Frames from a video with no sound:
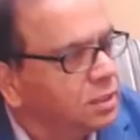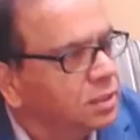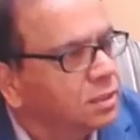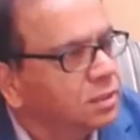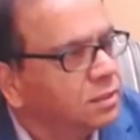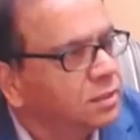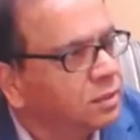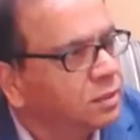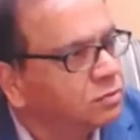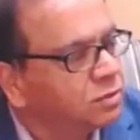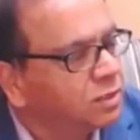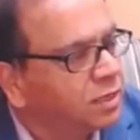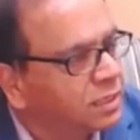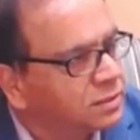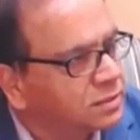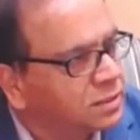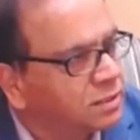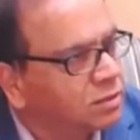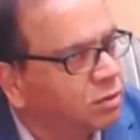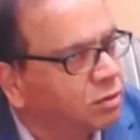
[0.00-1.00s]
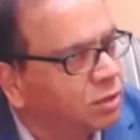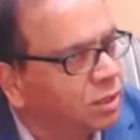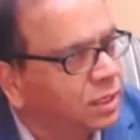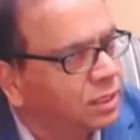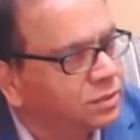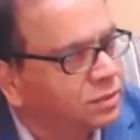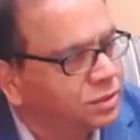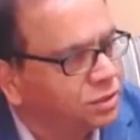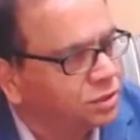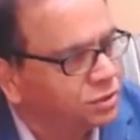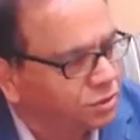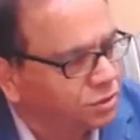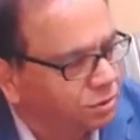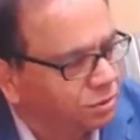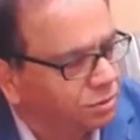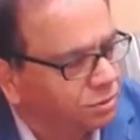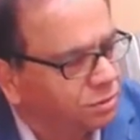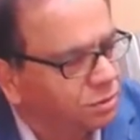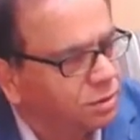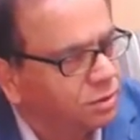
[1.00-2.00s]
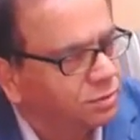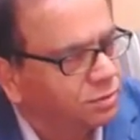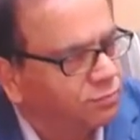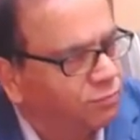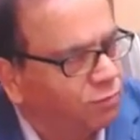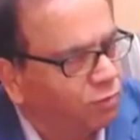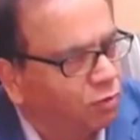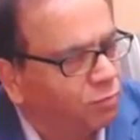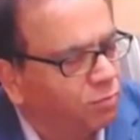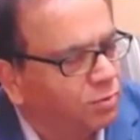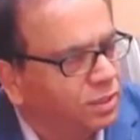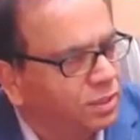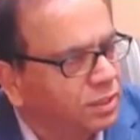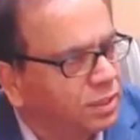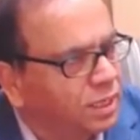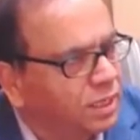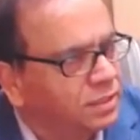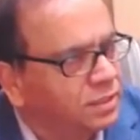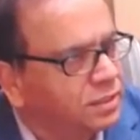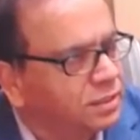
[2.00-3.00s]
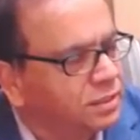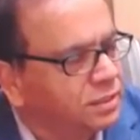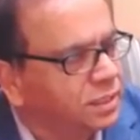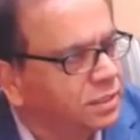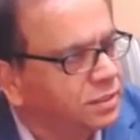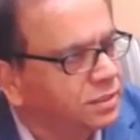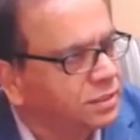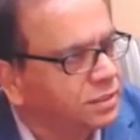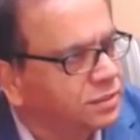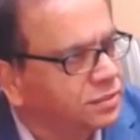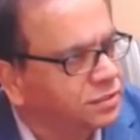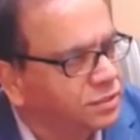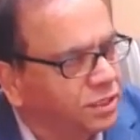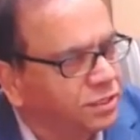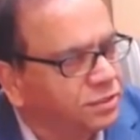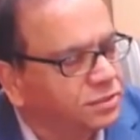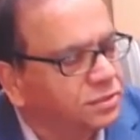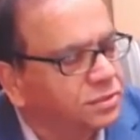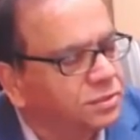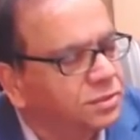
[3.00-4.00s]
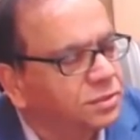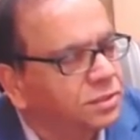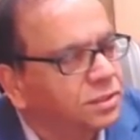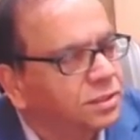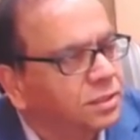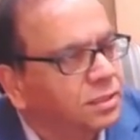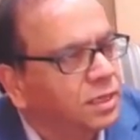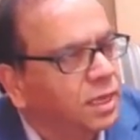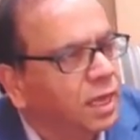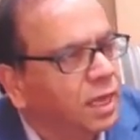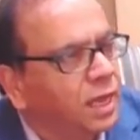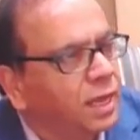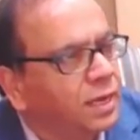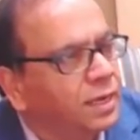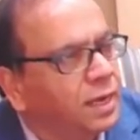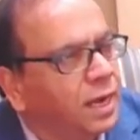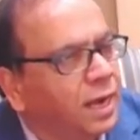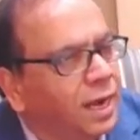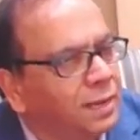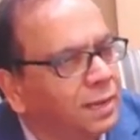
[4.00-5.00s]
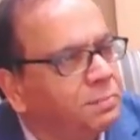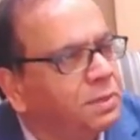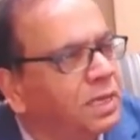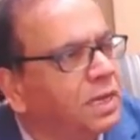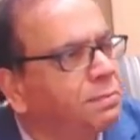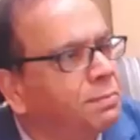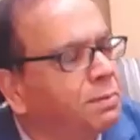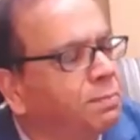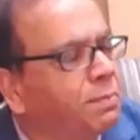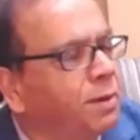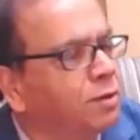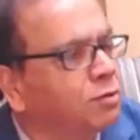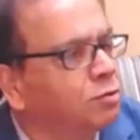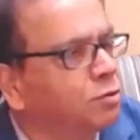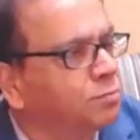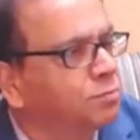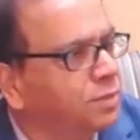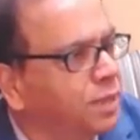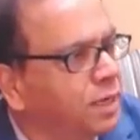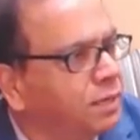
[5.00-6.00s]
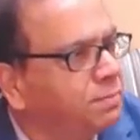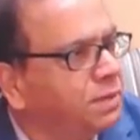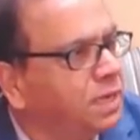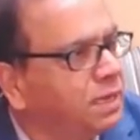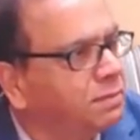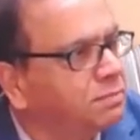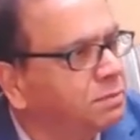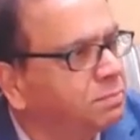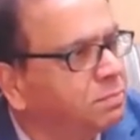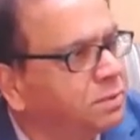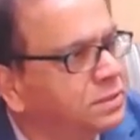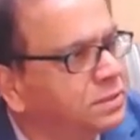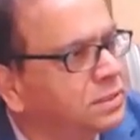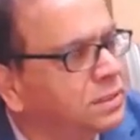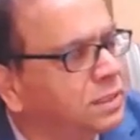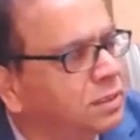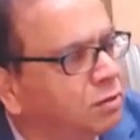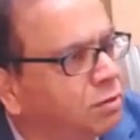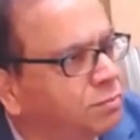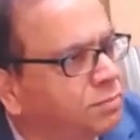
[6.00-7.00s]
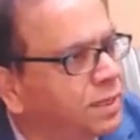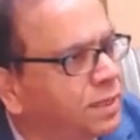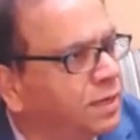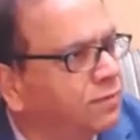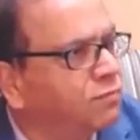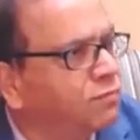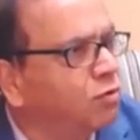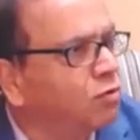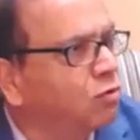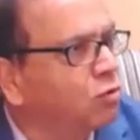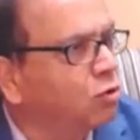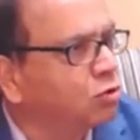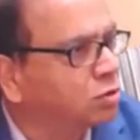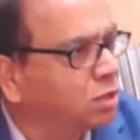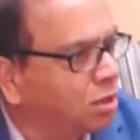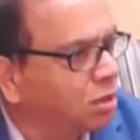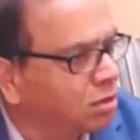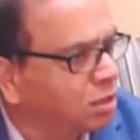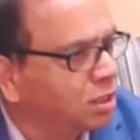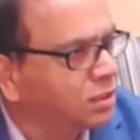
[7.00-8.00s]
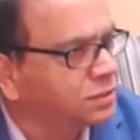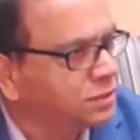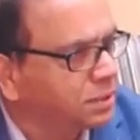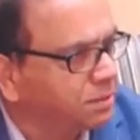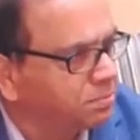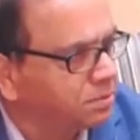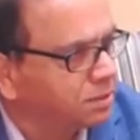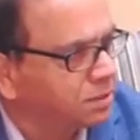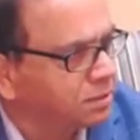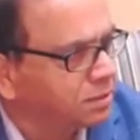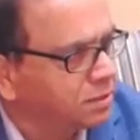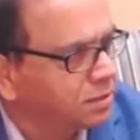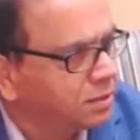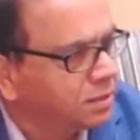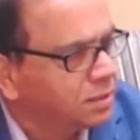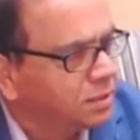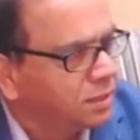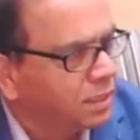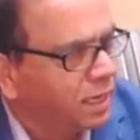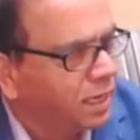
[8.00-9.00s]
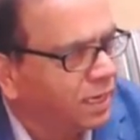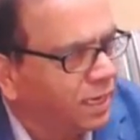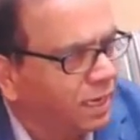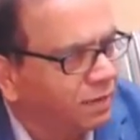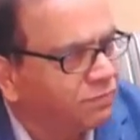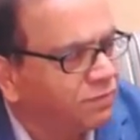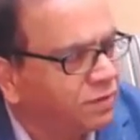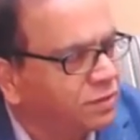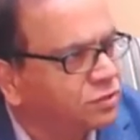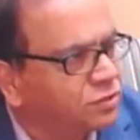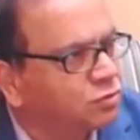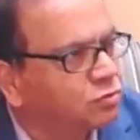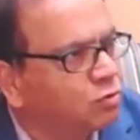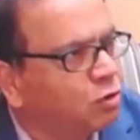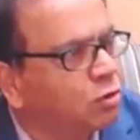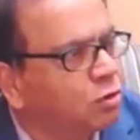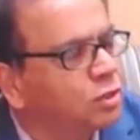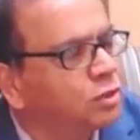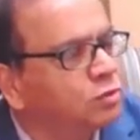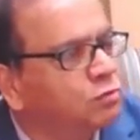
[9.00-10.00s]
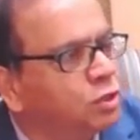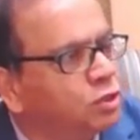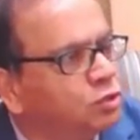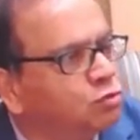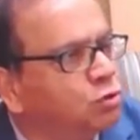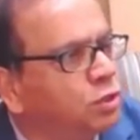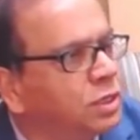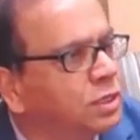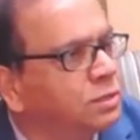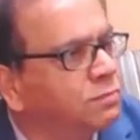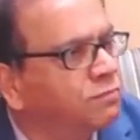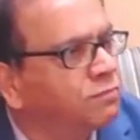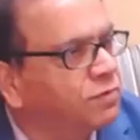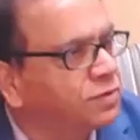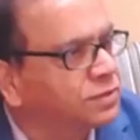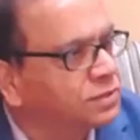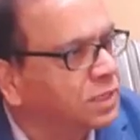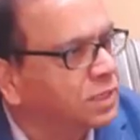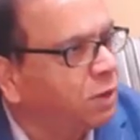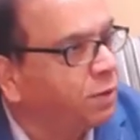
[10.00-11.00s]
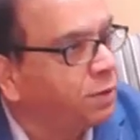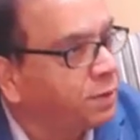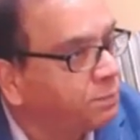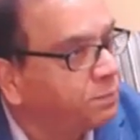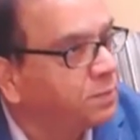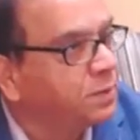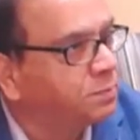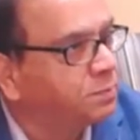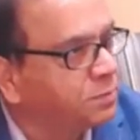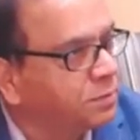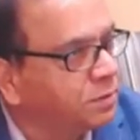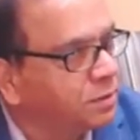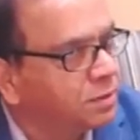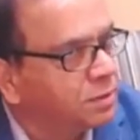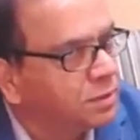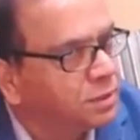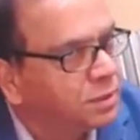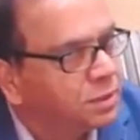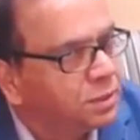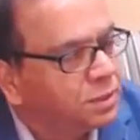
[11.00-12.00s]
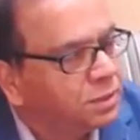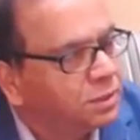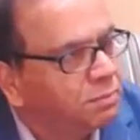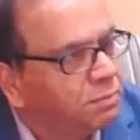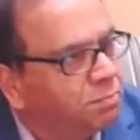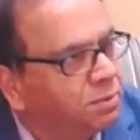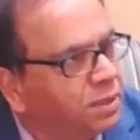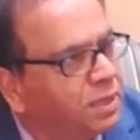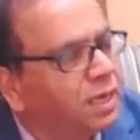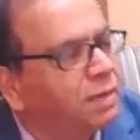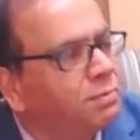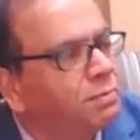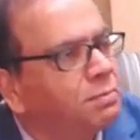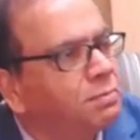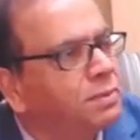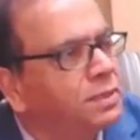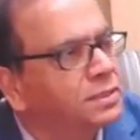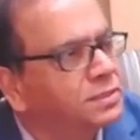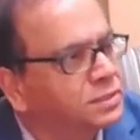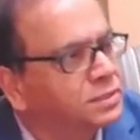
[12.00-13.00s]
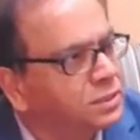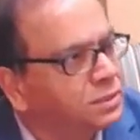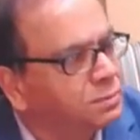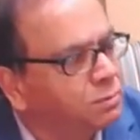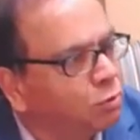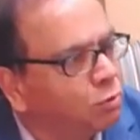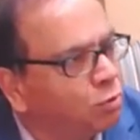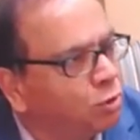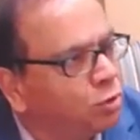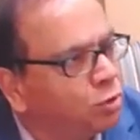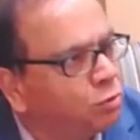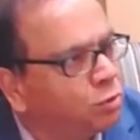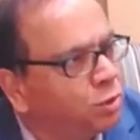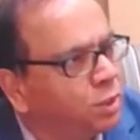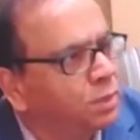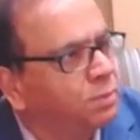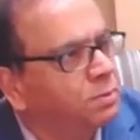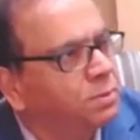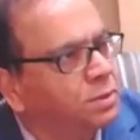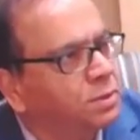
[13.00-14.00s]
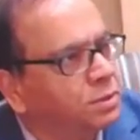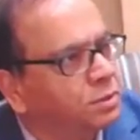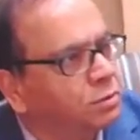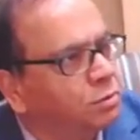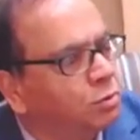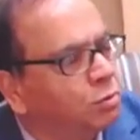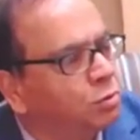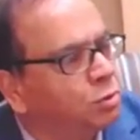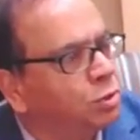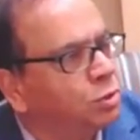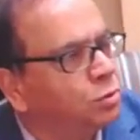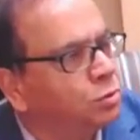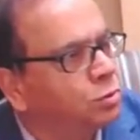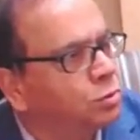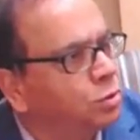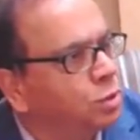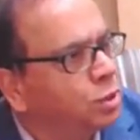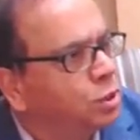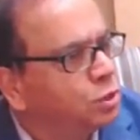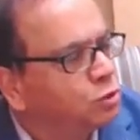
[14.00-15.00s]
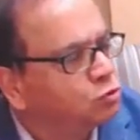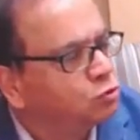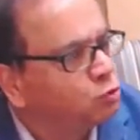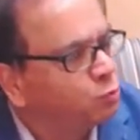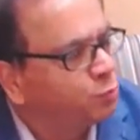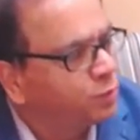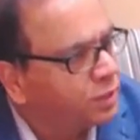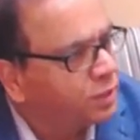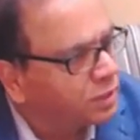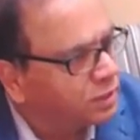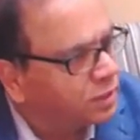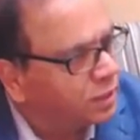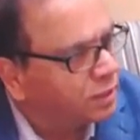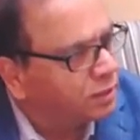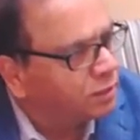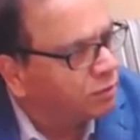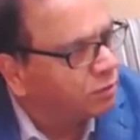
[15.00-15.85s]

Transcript: That is the national organization formed in 1986, and I become a part of that, become the president of that for North Carolina chapter. And I feel strongly to educate first our people, become a mainstream, know your neighbor, know your superintendent